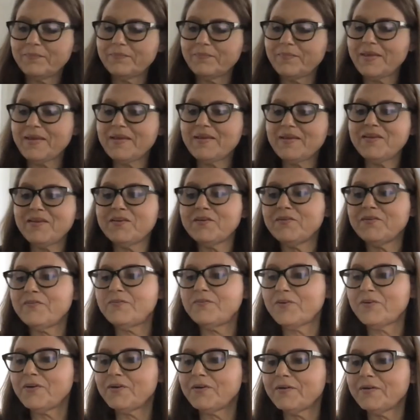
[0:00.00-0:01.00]
thank you
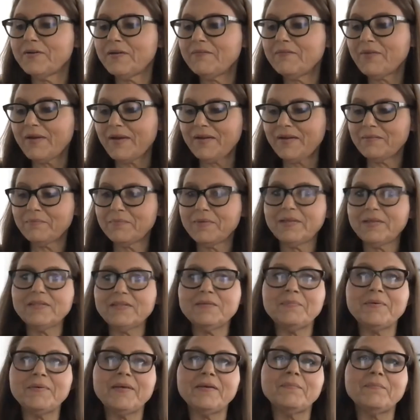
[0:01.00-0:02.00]
for inviting me
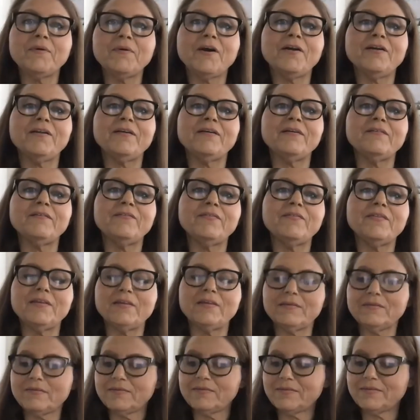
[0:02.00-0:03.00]
to be a part of
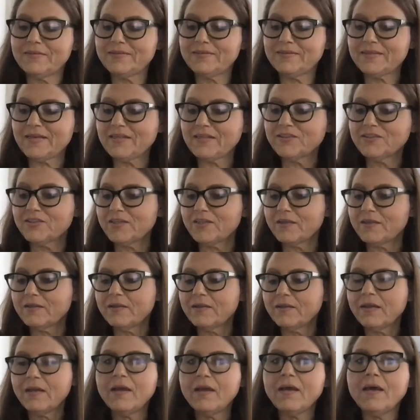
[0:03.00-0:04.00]
this
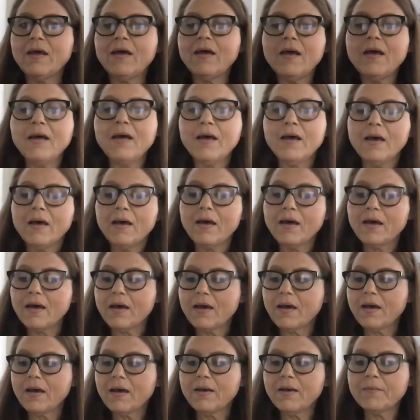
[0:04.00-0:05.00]
discussion.
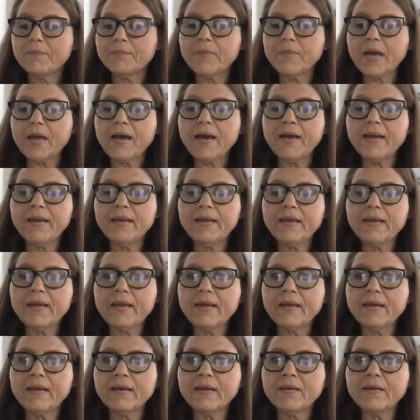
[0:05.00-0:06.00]
I
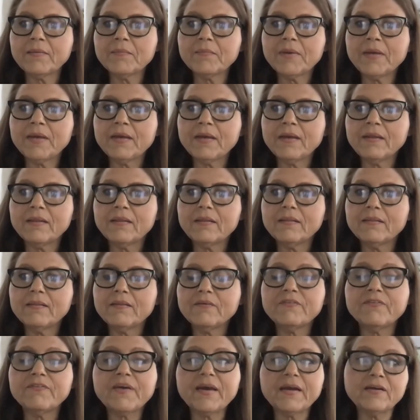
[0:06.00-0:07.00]
am the
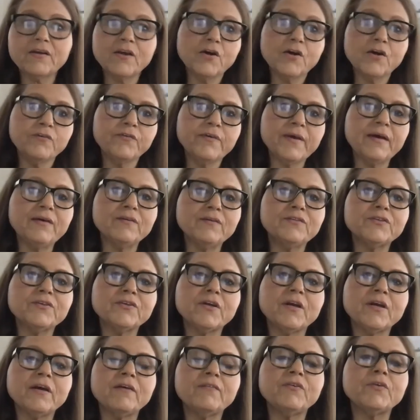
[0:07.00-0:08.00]
co-founder
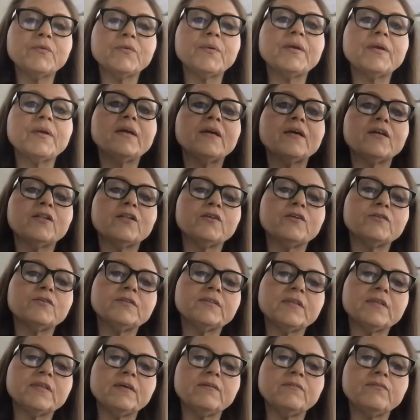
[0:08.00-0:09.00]
of Eureka
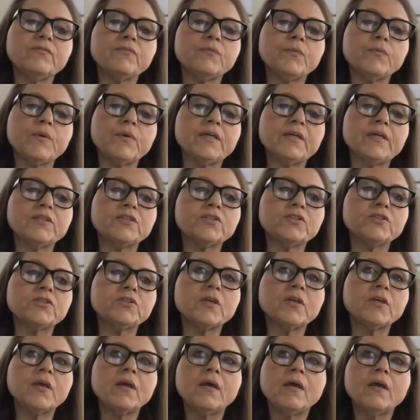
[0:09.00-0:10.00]
Inclusive, which